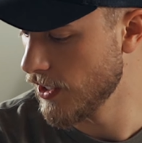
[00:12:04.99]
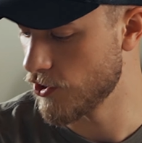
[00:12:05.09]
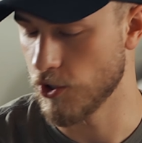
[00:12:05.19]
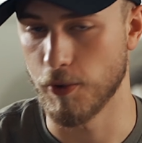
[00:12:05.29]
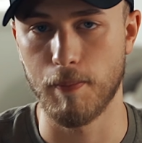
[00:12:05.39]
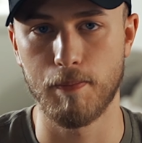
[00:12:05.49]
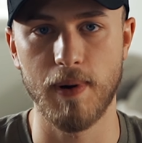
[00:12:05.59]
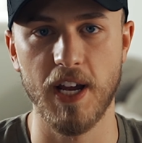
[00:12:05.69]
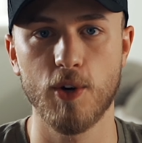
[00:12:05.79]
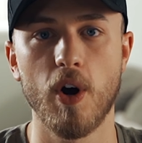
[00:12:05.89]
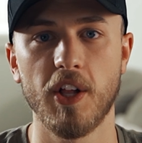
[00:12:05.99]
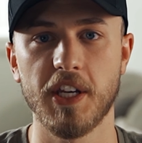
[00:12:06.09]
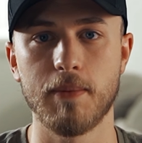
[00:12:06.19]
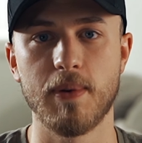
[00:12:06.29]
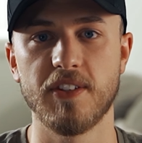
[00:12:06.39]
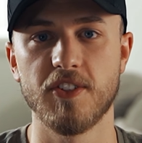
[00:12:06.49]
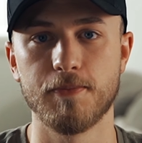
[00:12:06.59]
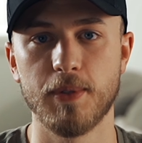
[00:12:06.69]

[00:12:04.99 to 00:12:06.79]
So buy quality pieces,